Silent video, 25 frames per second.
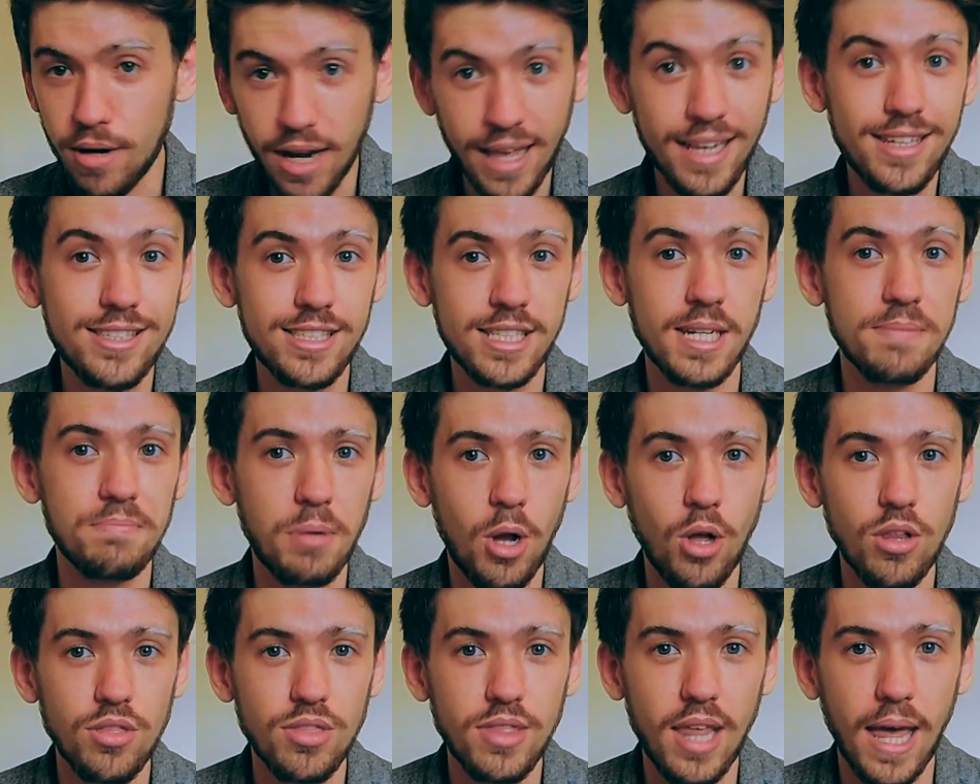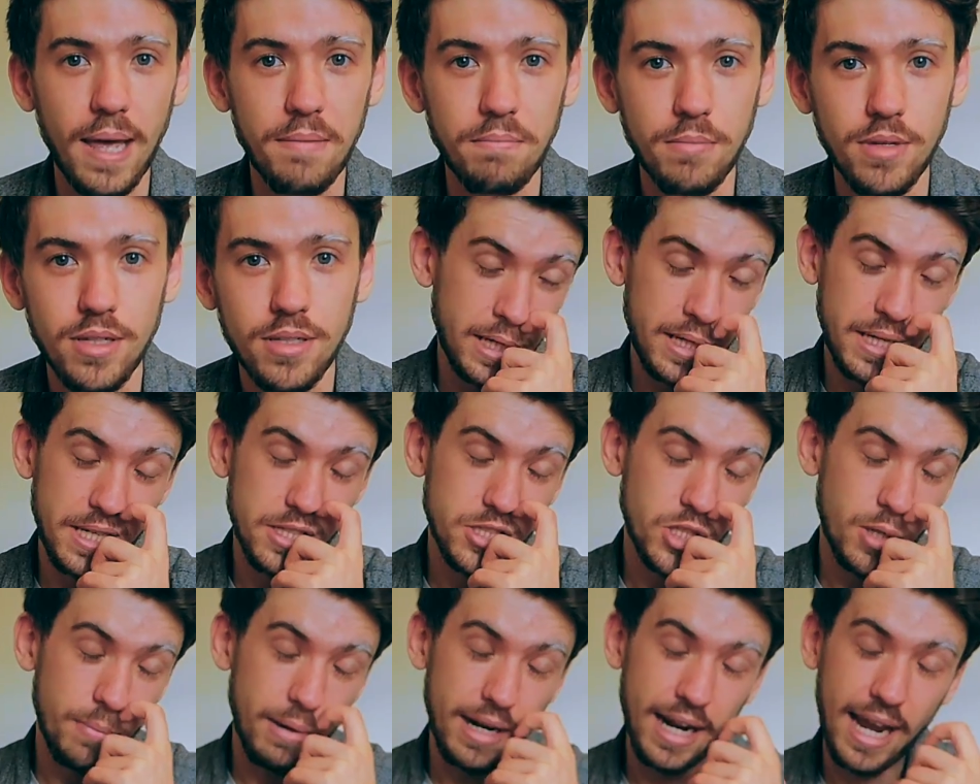placed upon them.
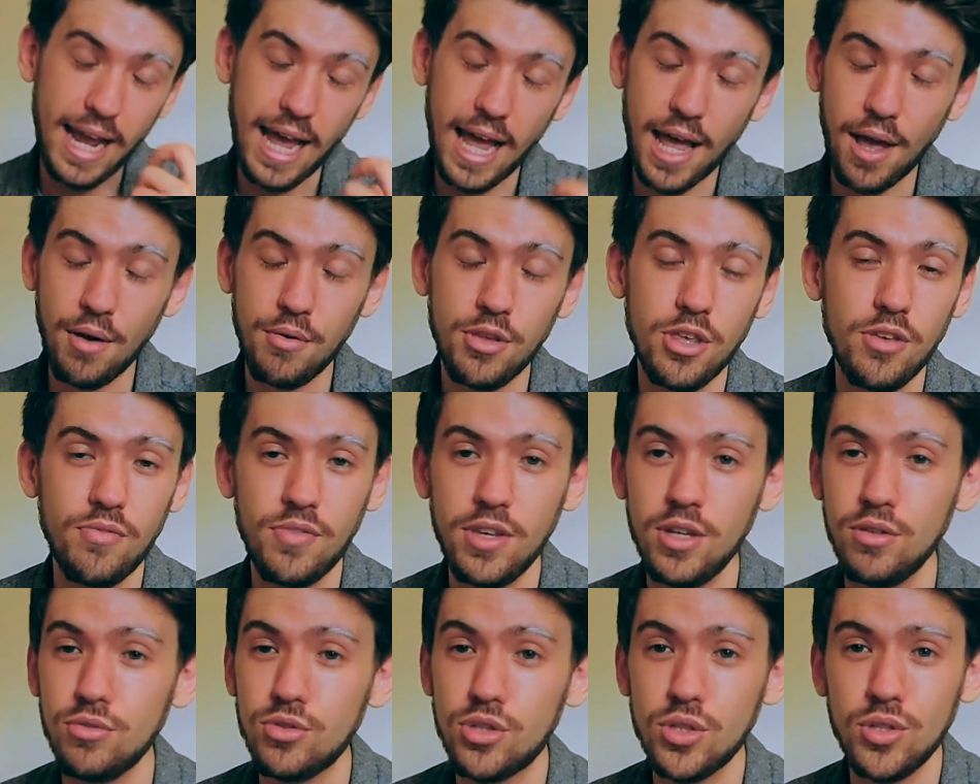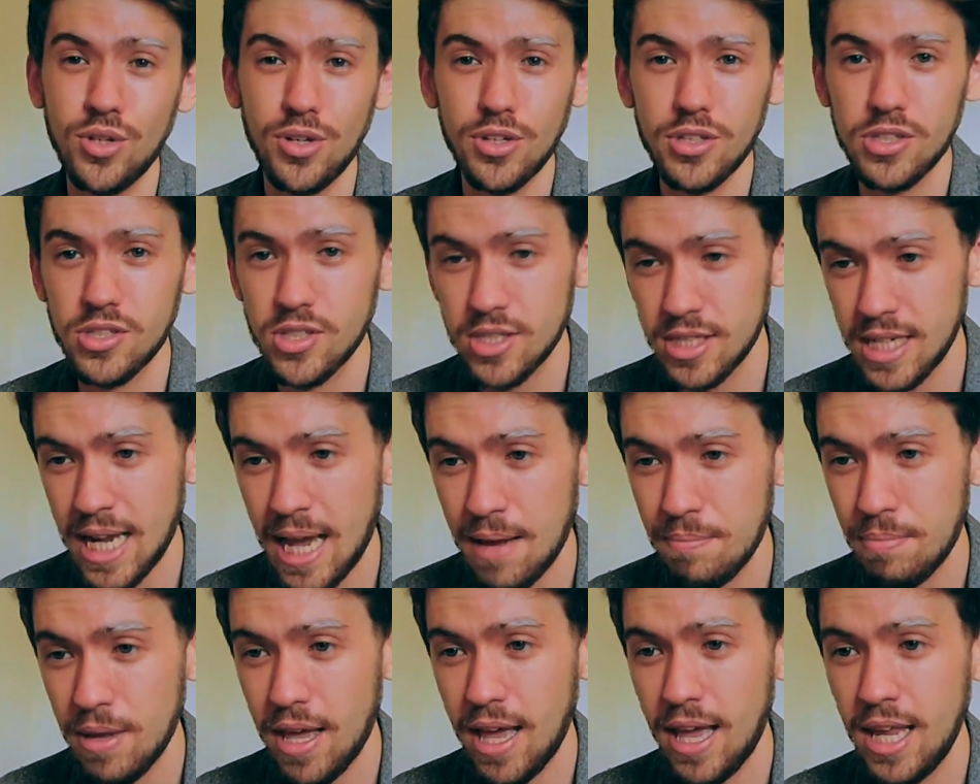Please, no matter how you feel, do not
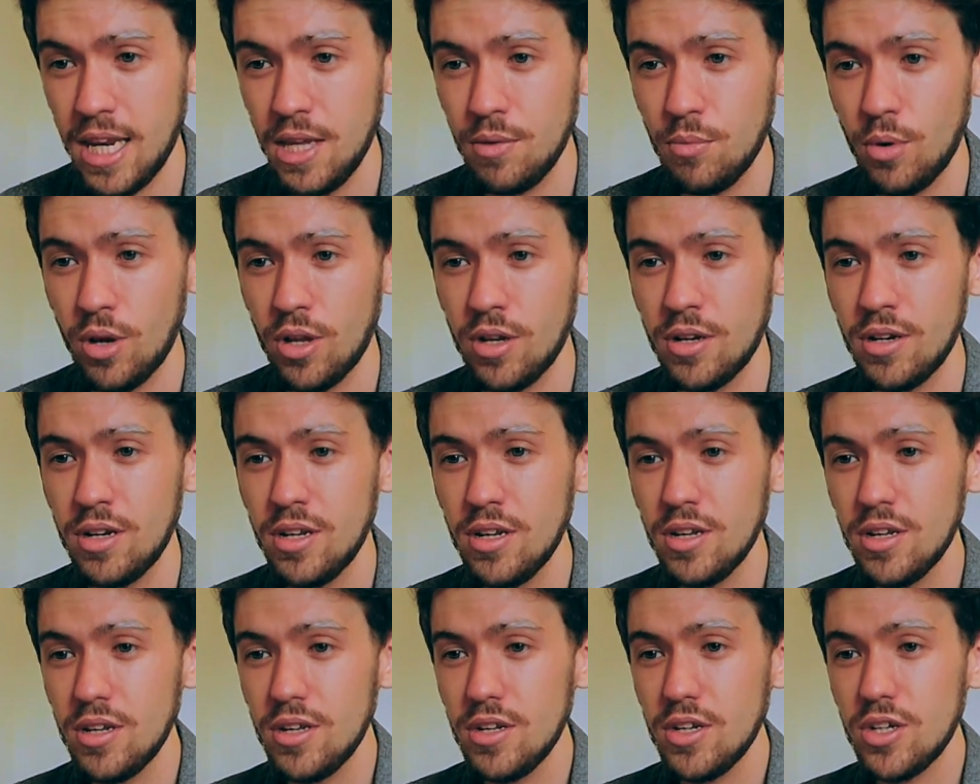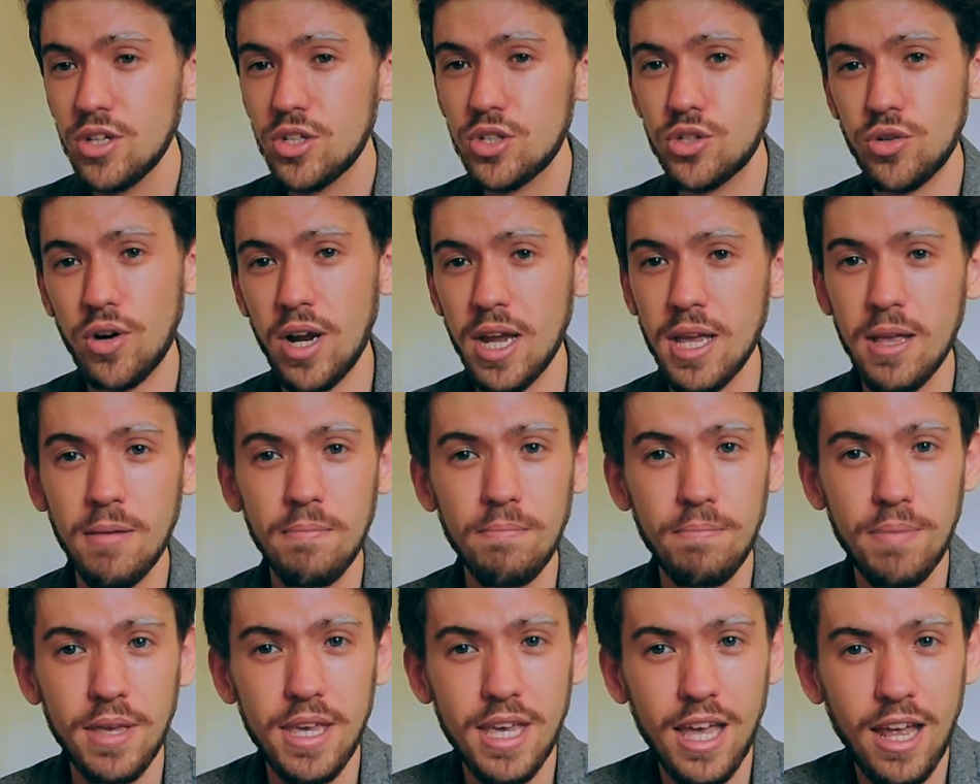snap at anyone. Try
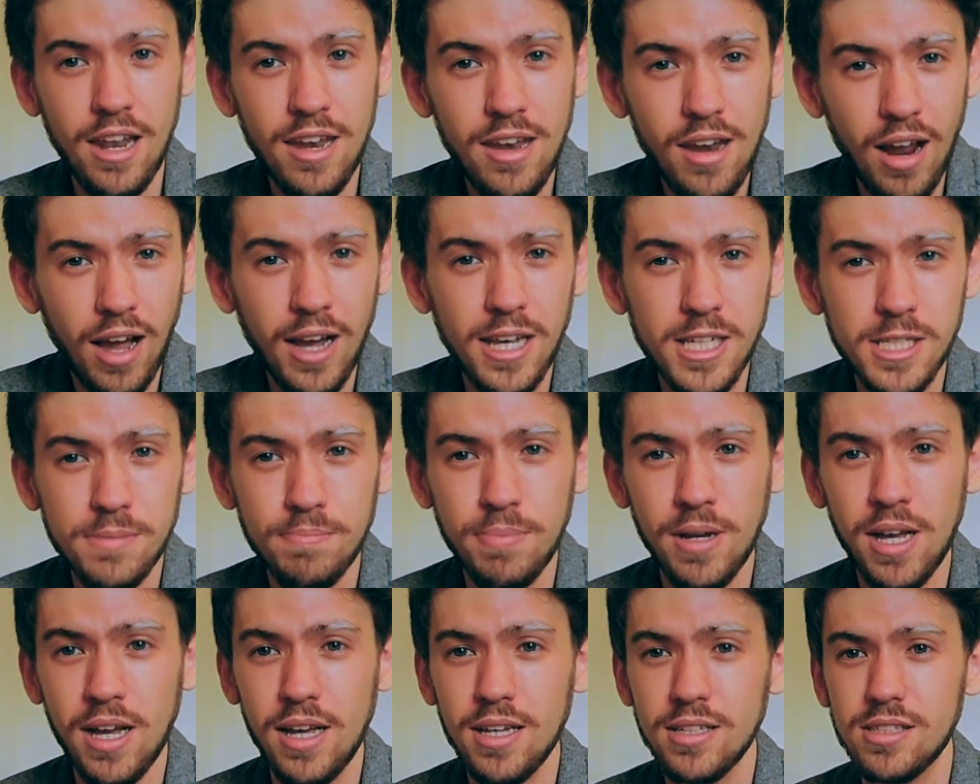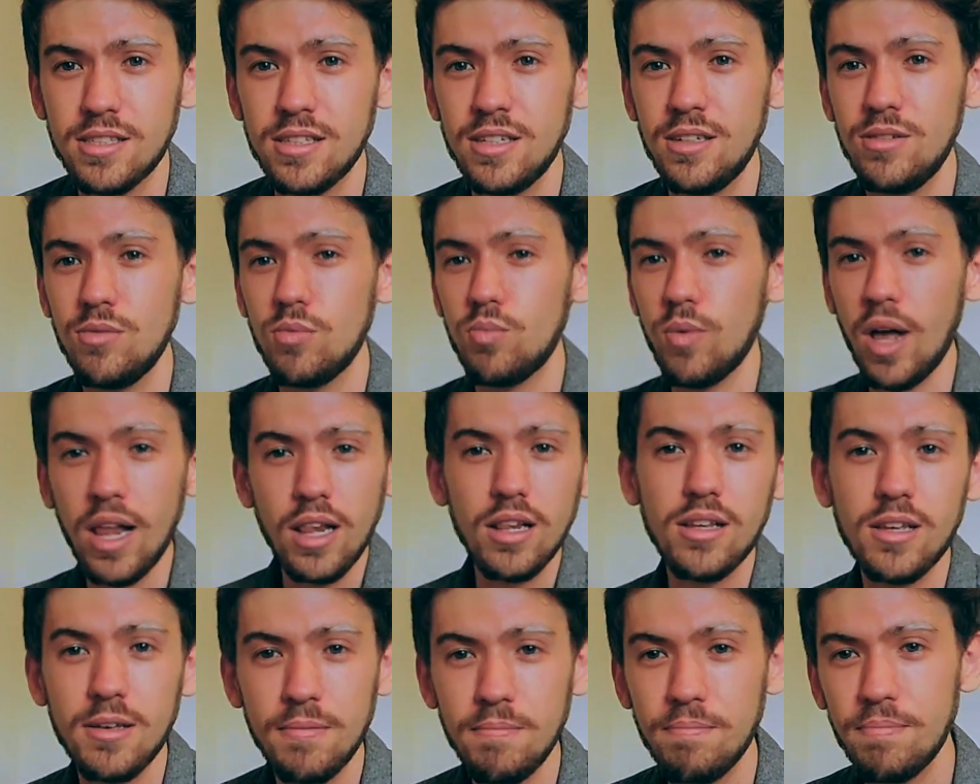and be a nice person.
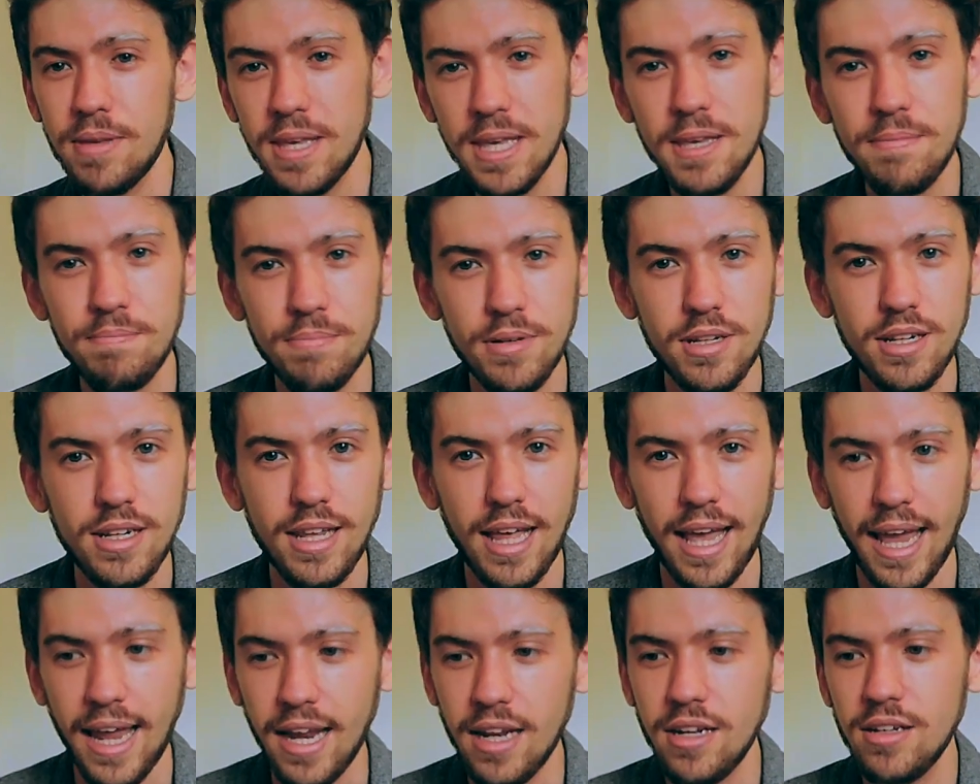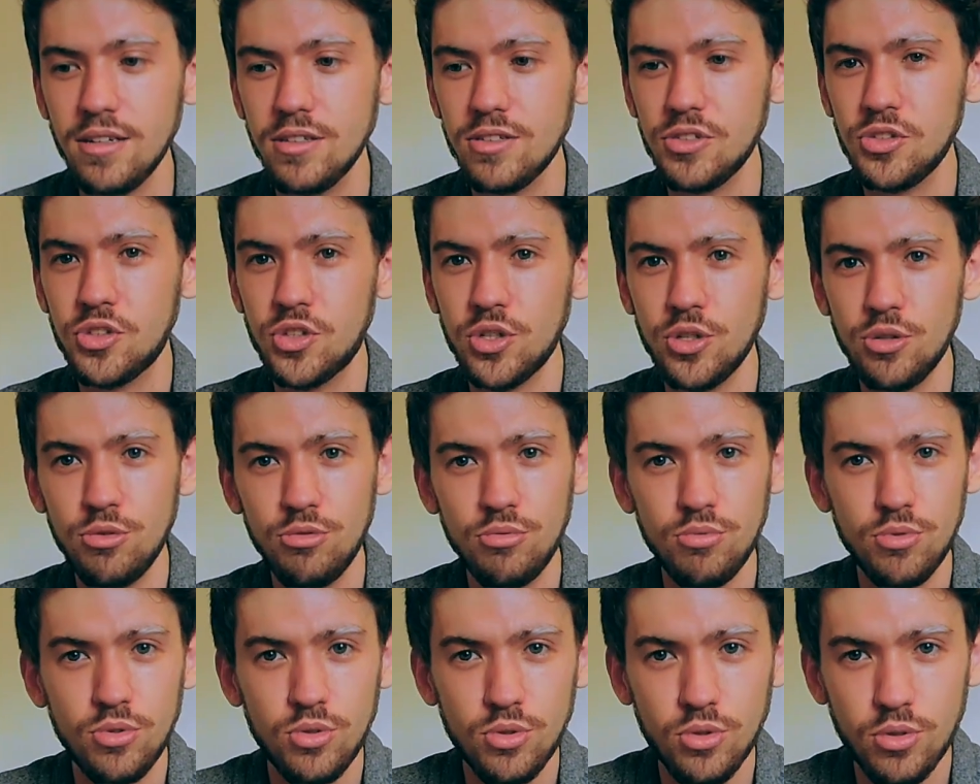Welcome people
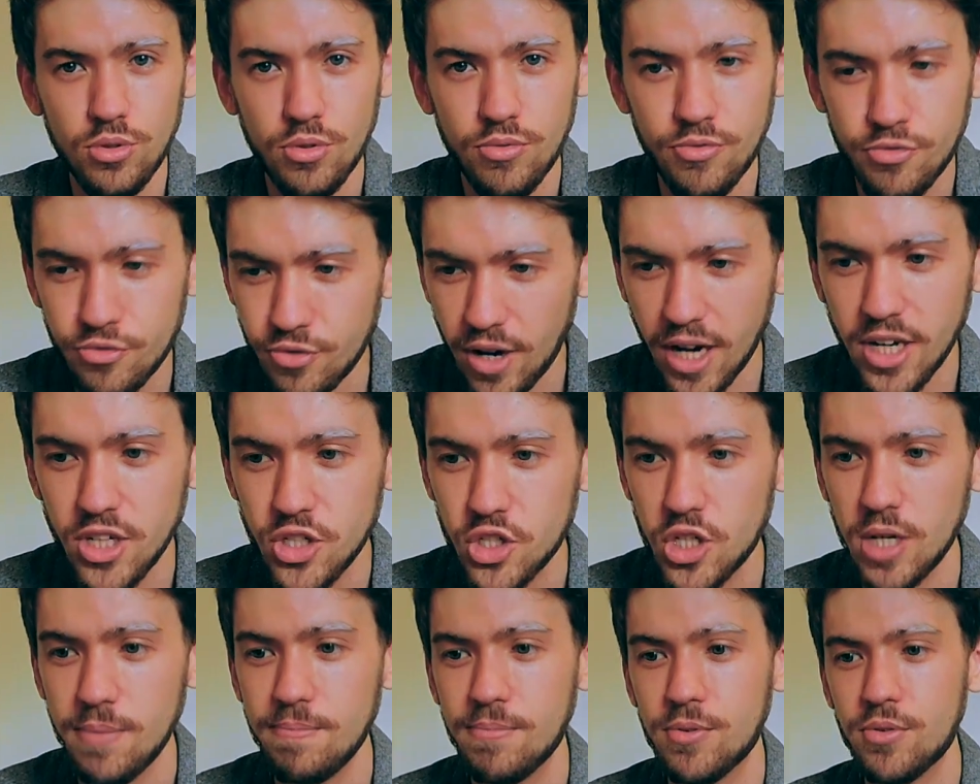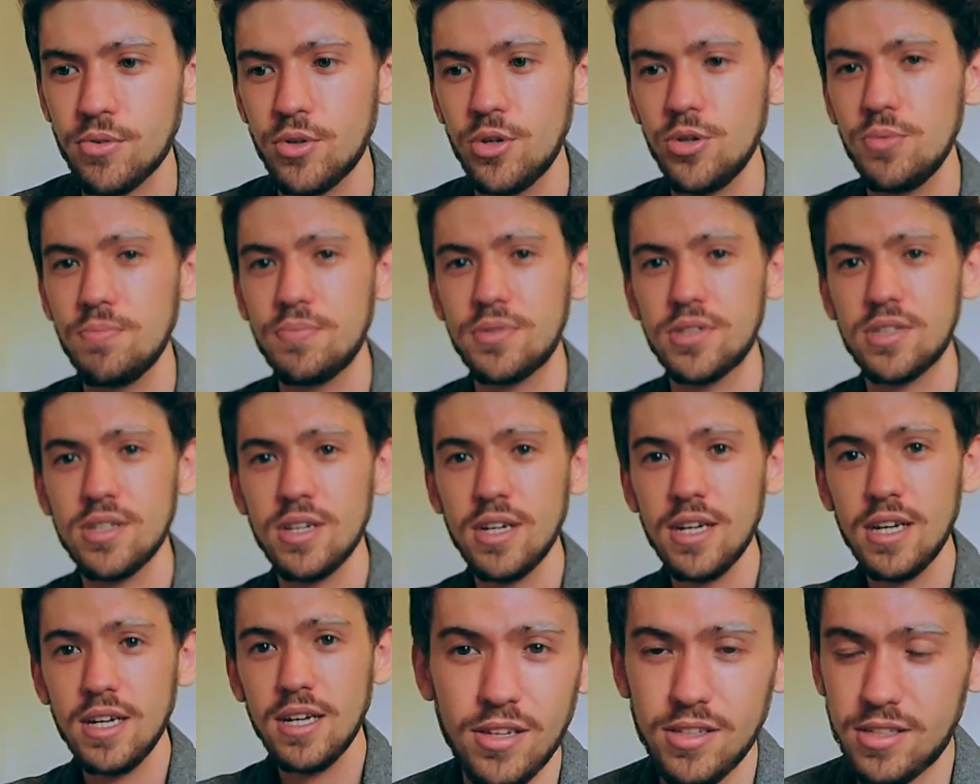into your friendship
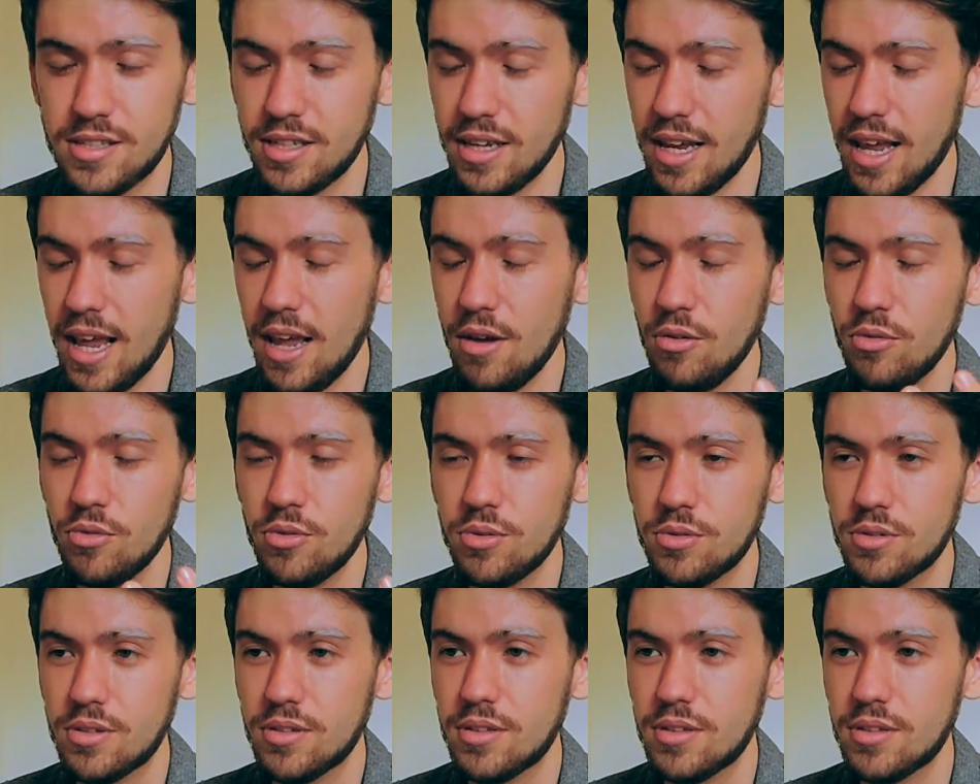groups, because it